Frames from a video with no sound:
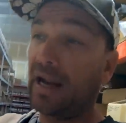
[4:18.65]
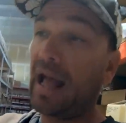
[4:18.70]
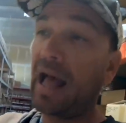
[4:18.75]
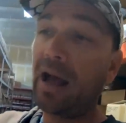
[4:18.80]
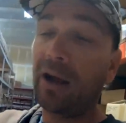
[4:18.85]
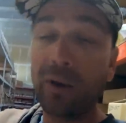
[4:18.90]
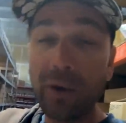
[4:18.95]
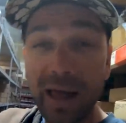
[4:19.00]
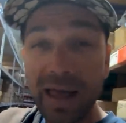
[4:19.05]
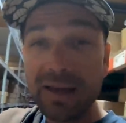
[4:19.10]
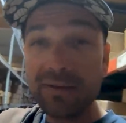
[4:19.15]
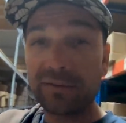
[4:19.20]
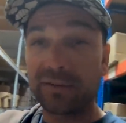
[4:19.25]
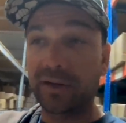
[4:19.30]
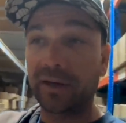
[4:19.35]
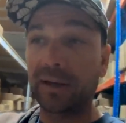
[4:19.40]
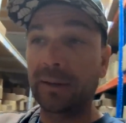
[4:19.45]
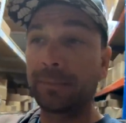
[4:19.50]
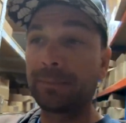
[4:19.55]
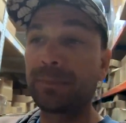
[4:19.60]

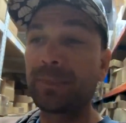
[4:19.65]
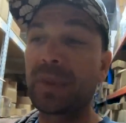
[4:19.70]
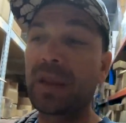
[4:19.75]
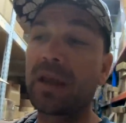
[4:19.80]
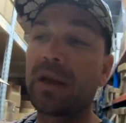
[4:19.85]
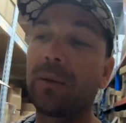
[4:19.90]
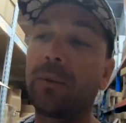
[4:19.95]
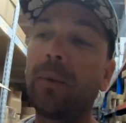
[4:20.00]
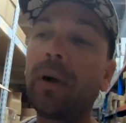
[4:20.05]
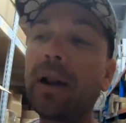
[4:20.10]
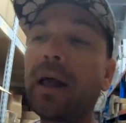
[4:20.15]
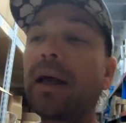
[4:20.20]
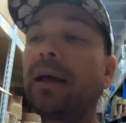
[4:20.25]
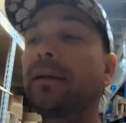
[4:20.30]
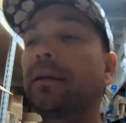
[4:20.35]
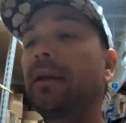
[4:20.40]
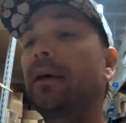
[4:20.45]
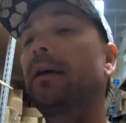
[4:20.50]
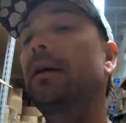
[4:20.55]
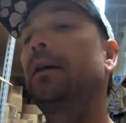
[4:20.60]
However, what
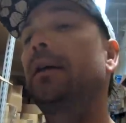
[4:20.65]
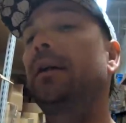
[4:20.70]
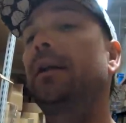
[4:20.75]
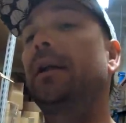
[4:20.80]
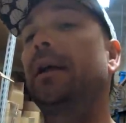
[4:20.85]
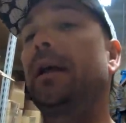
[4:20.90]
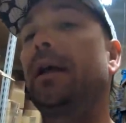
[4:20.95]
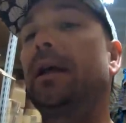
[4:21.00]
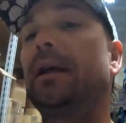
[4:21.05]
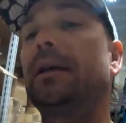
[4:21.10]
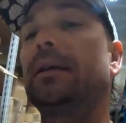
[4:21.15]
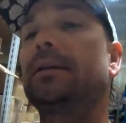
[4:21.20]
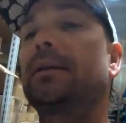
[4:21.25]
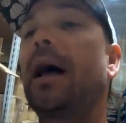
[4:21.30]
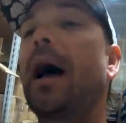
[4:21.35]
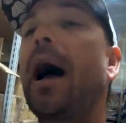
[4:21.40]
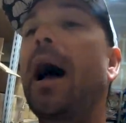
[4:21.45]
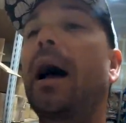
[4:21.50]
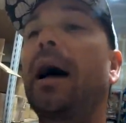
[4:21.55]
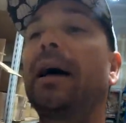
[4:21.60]
I've done is
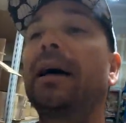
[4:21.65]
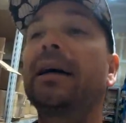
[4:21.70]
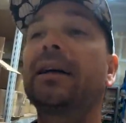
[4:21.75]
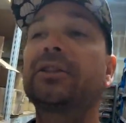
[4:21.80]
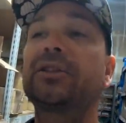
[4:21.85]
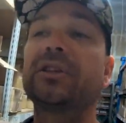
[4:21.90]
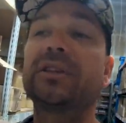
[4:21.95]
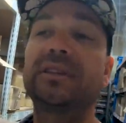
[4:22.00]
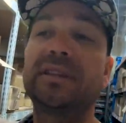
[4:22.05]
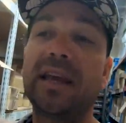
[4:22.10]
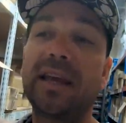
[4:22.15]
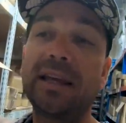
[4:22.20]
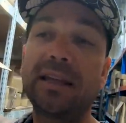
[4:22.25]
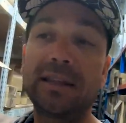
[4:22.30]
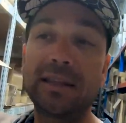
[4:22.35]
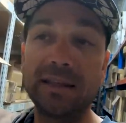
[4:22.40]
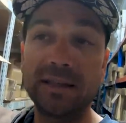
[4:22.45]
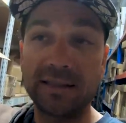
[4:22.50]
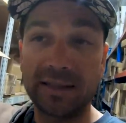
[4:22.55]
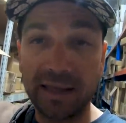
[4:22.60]
I actually
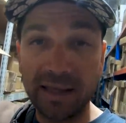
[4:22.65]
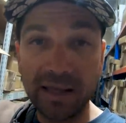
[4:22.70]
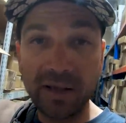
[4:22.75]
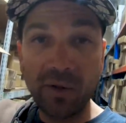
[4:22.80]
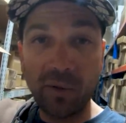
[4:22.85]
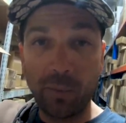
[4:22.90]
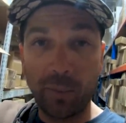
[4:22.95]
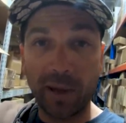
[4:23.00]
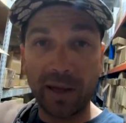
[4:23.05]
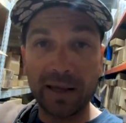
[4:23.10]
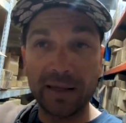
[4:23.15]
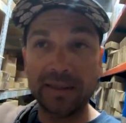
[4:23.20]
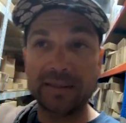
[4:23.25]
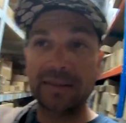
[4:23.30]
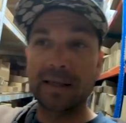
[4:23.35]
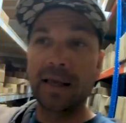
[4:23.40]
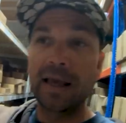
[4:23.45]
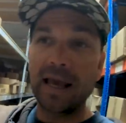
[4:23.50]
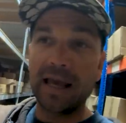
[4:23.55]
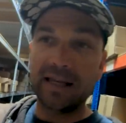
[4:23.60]
take these eel
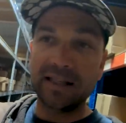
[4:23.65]
baits,